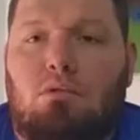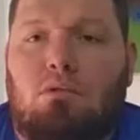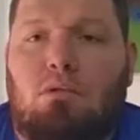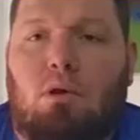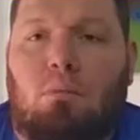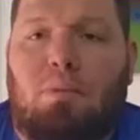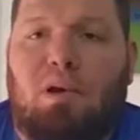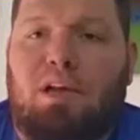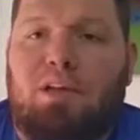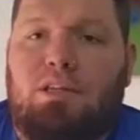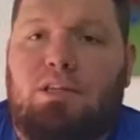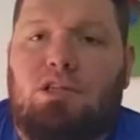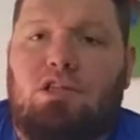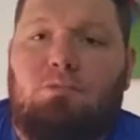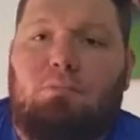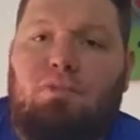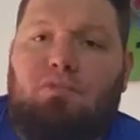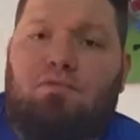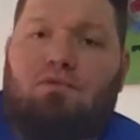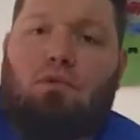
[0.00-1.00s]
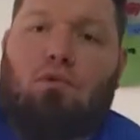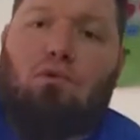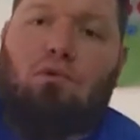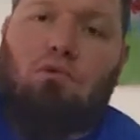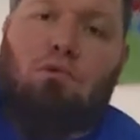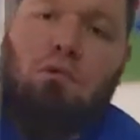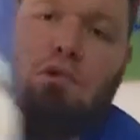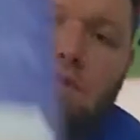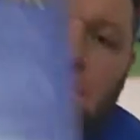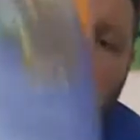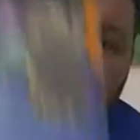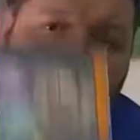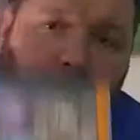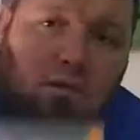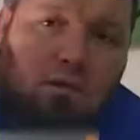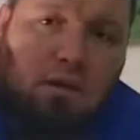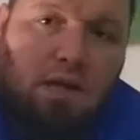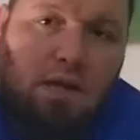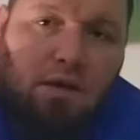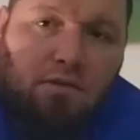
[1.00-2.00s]
not played this before,
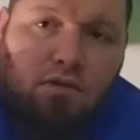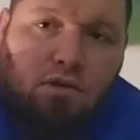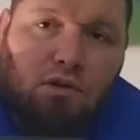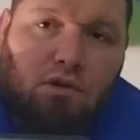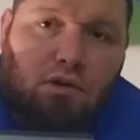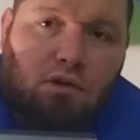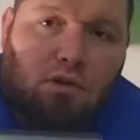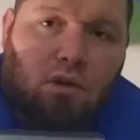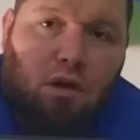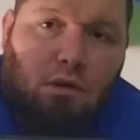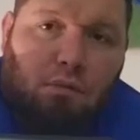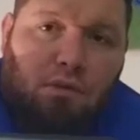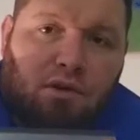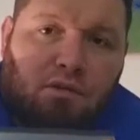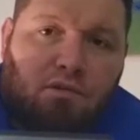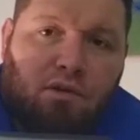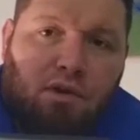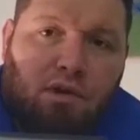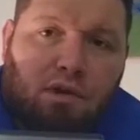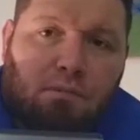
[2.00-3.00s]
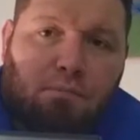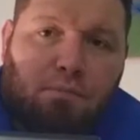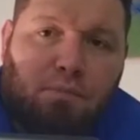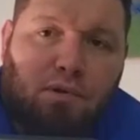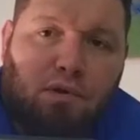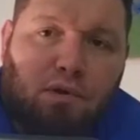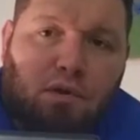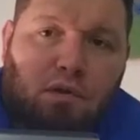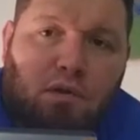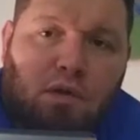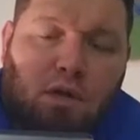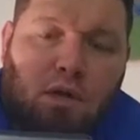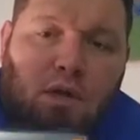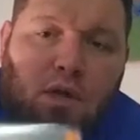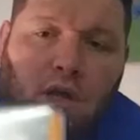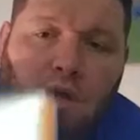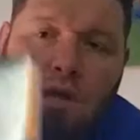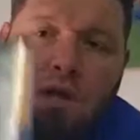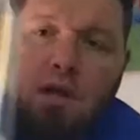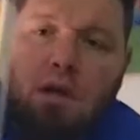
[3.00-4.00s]
I haven't got a copy of it, but
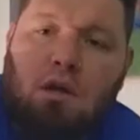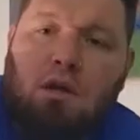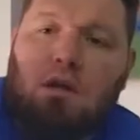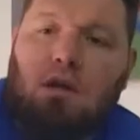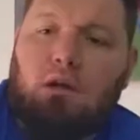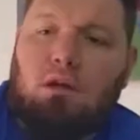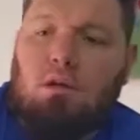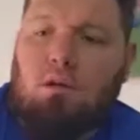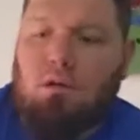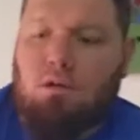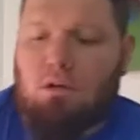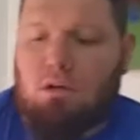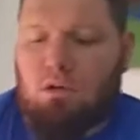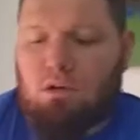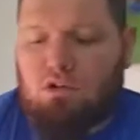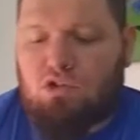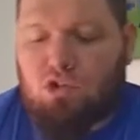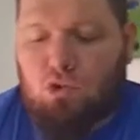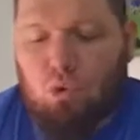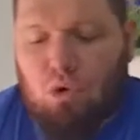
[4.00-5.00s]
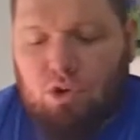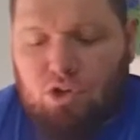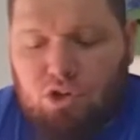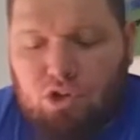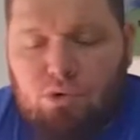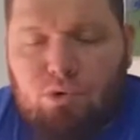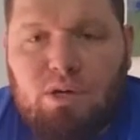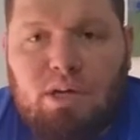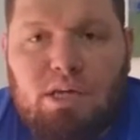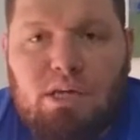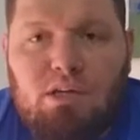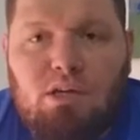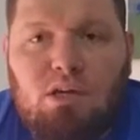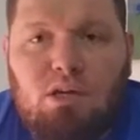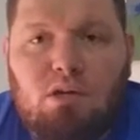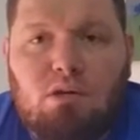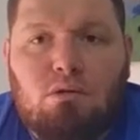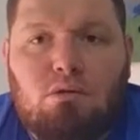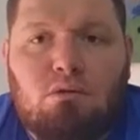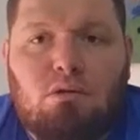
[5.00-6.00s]
it looks quite unique
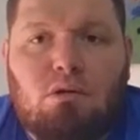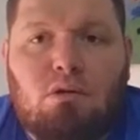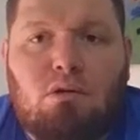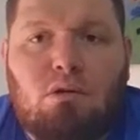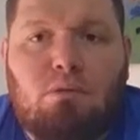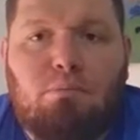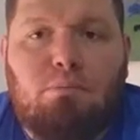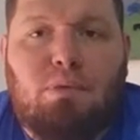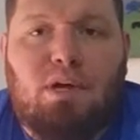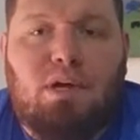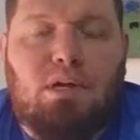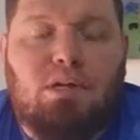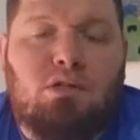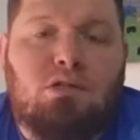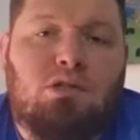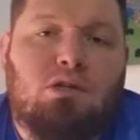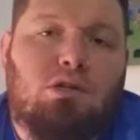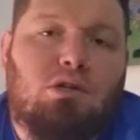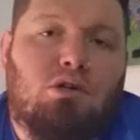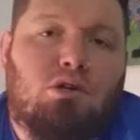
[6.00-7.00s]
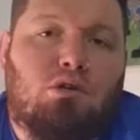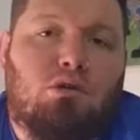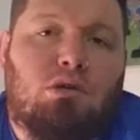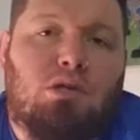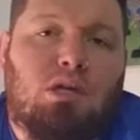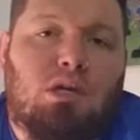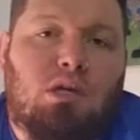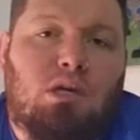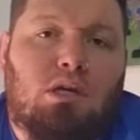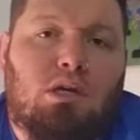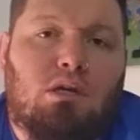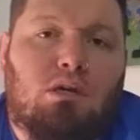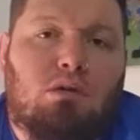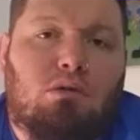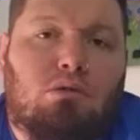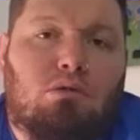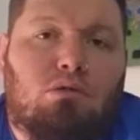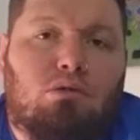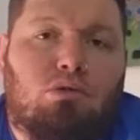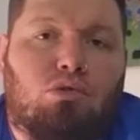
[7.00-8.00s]
compared to
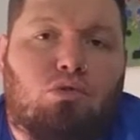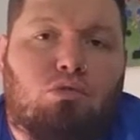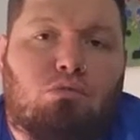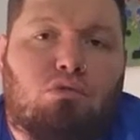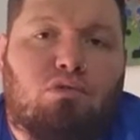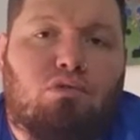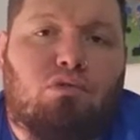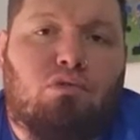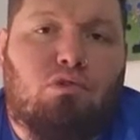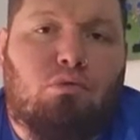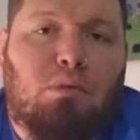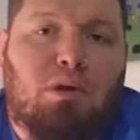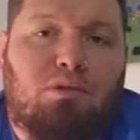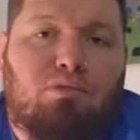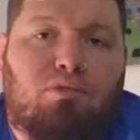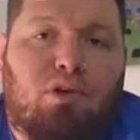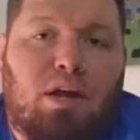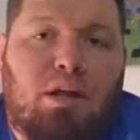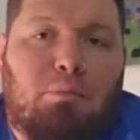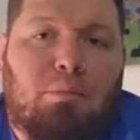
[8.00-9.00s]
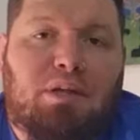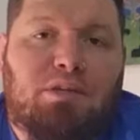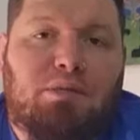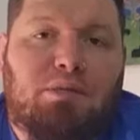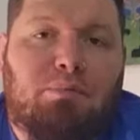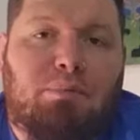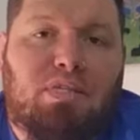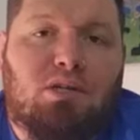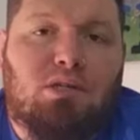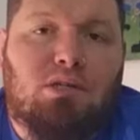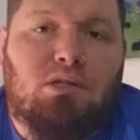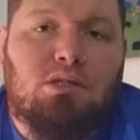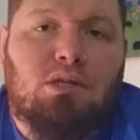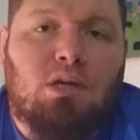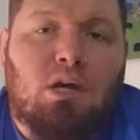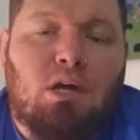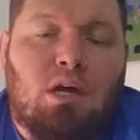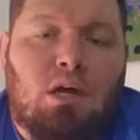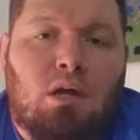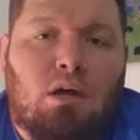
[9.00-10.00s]
the normal format of Rayman's,
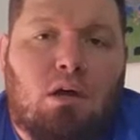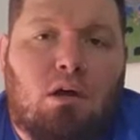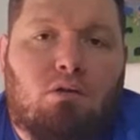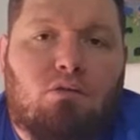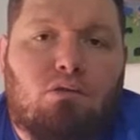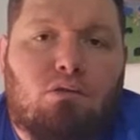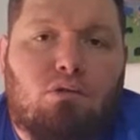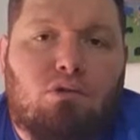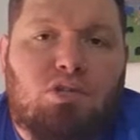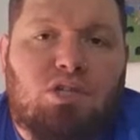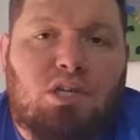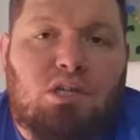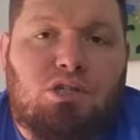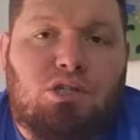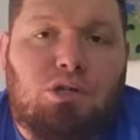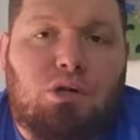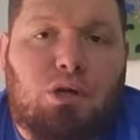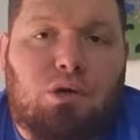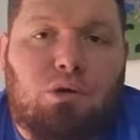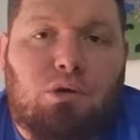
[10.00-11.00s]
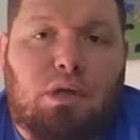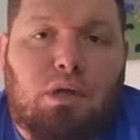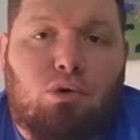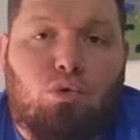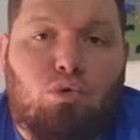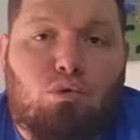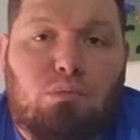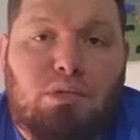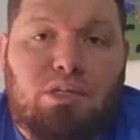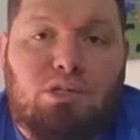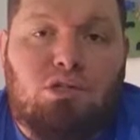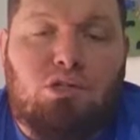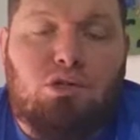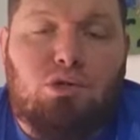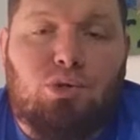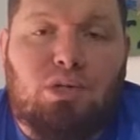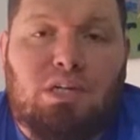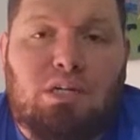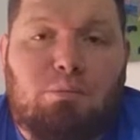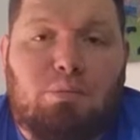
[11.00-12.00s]
because of course, as you know, they're normally
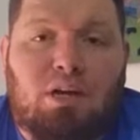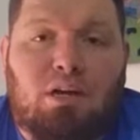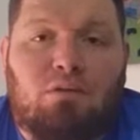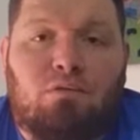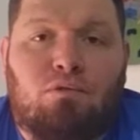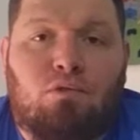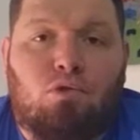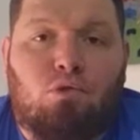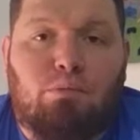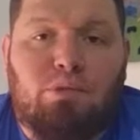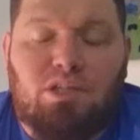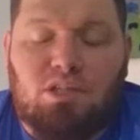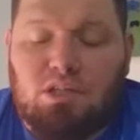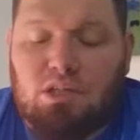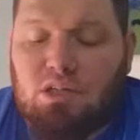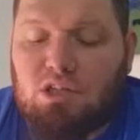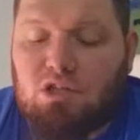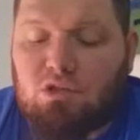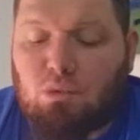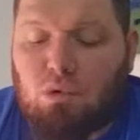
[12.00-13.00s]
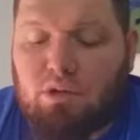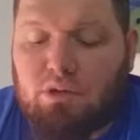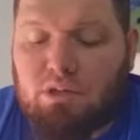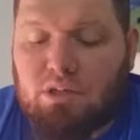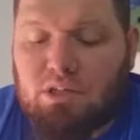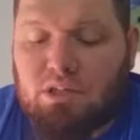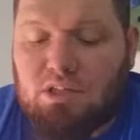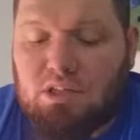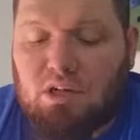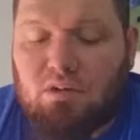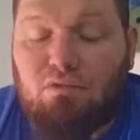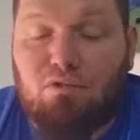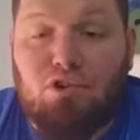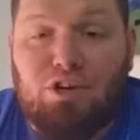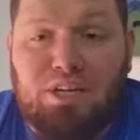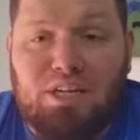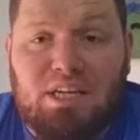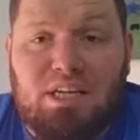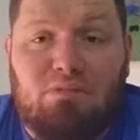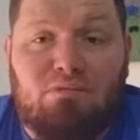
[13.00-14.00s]
2D platformers, and this one is in a
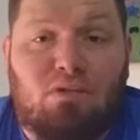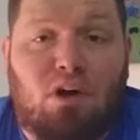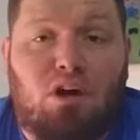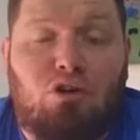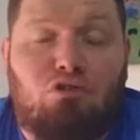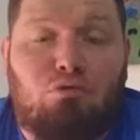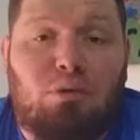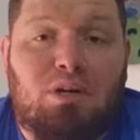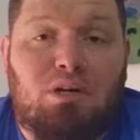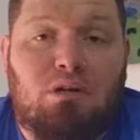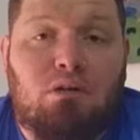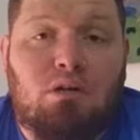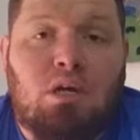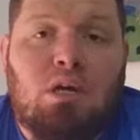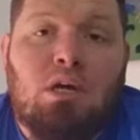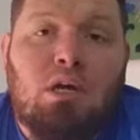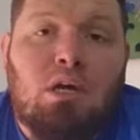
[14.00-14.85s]
3D environment.